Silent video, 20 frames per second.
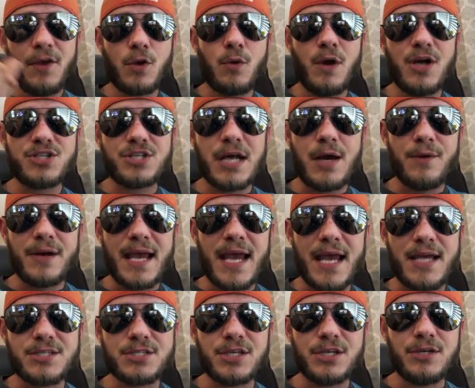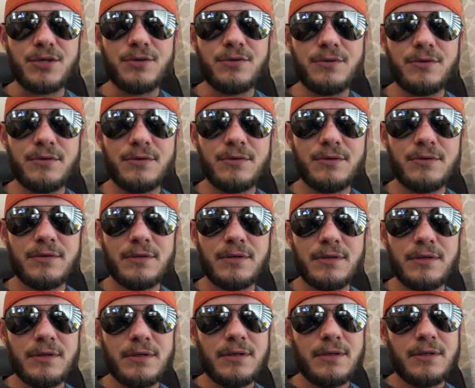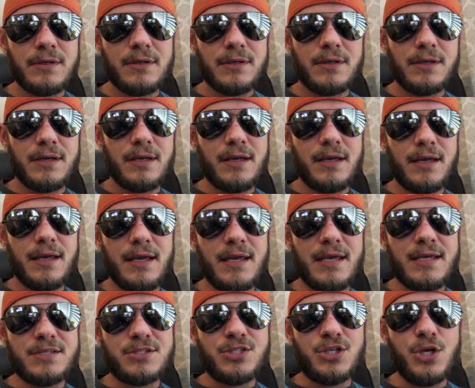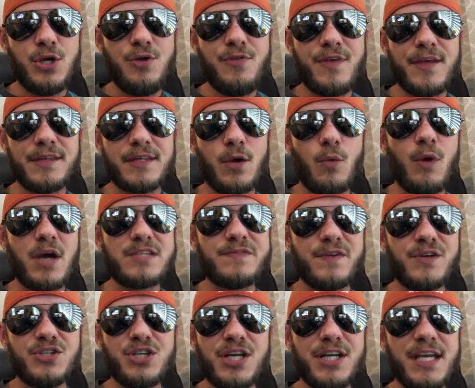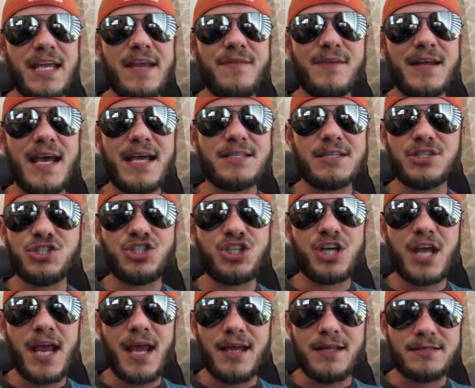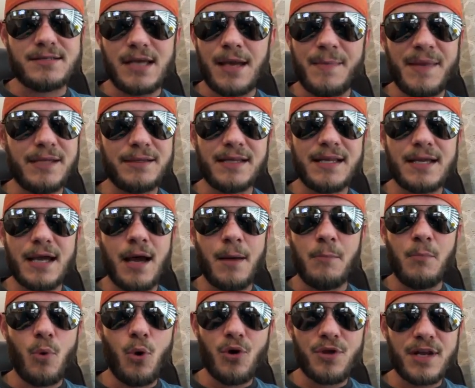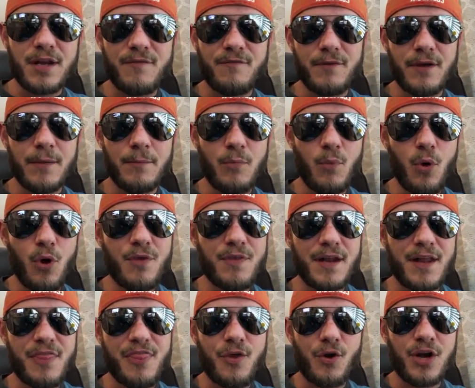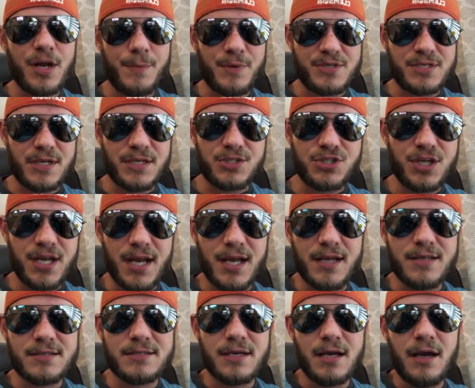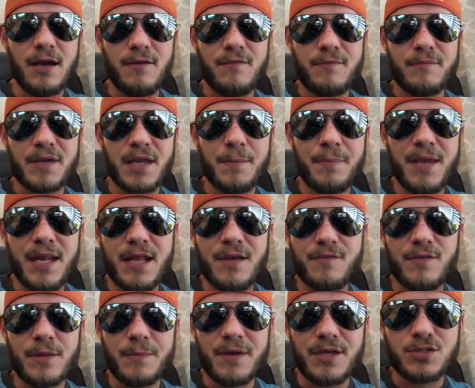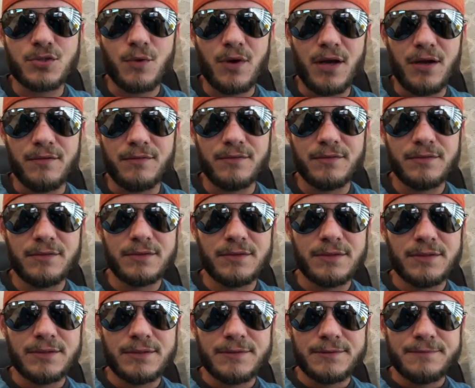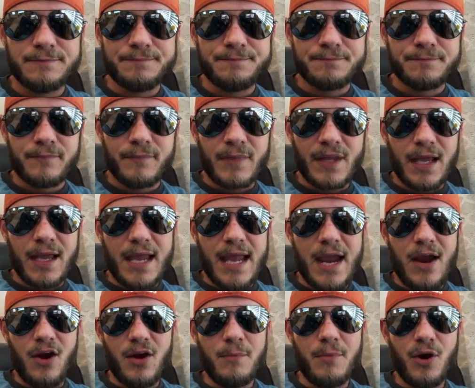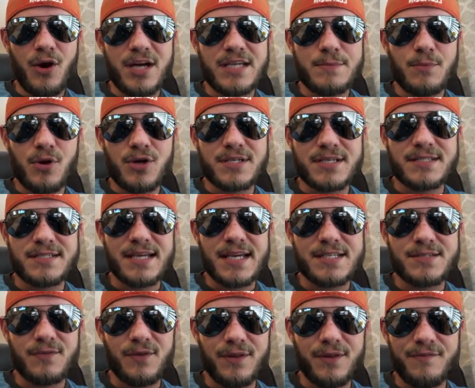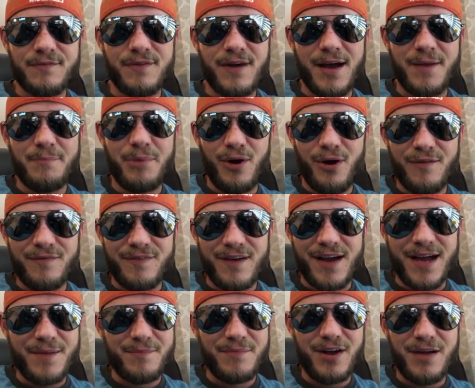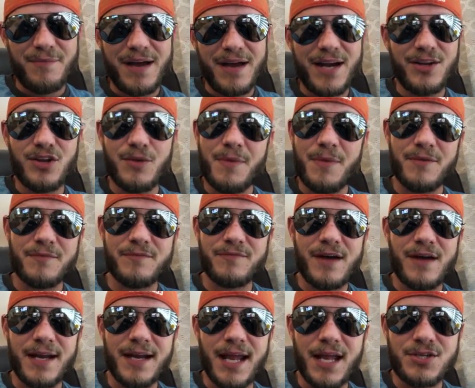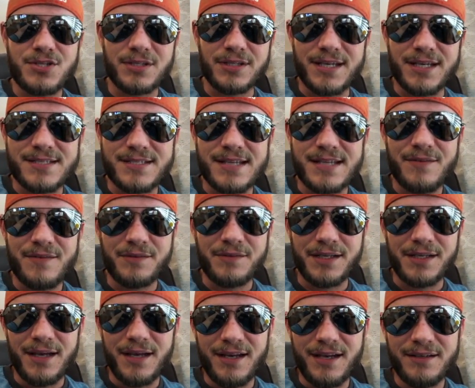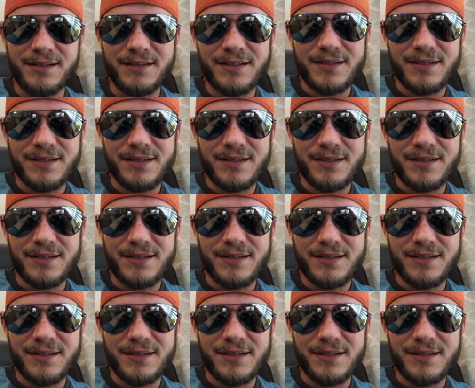The other question I would ask you is, do you think that West Virginia even has a chance? I mean, more than a 30% chance of competing for the Big 12. Aaron Murray is more successful than Paul Feinbaum. I don't know about financially. He's definitely not.